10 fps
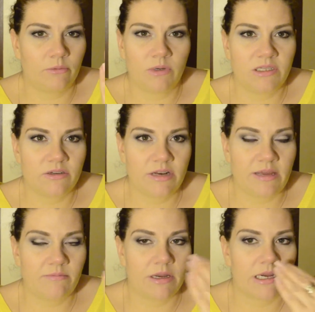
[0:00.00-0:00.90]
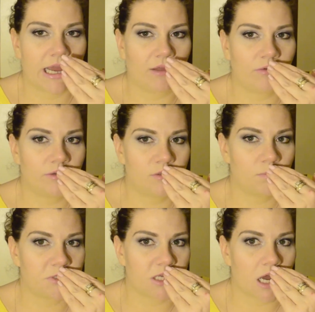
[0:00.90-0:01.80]
What is her name? Mary Katherine
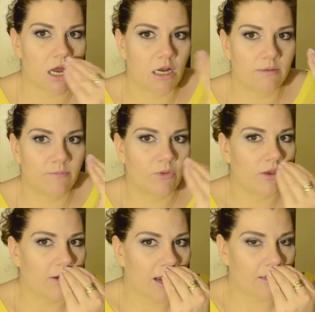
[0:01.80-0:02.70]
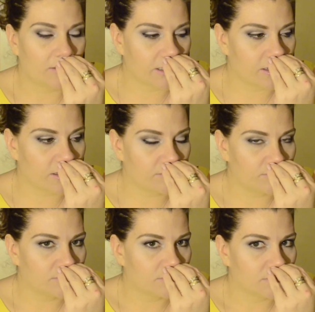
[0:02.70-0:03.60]
Superstar. I look like her
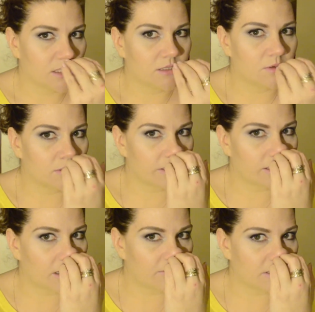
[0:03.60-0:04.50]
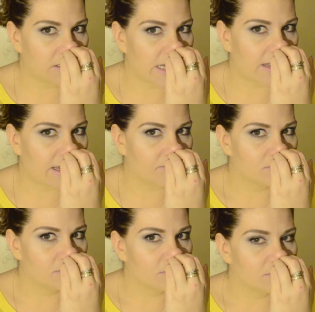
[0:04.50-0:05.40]
because I'm going around the office all day like,
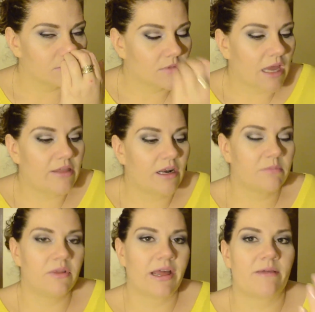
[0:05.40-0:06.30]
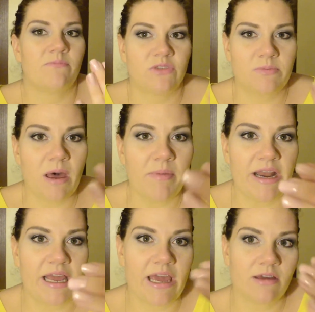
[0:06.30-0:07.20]
and then I'm like, smell my
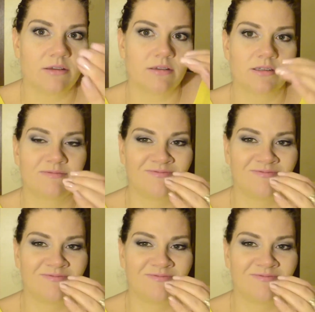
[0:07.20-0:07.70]
nails.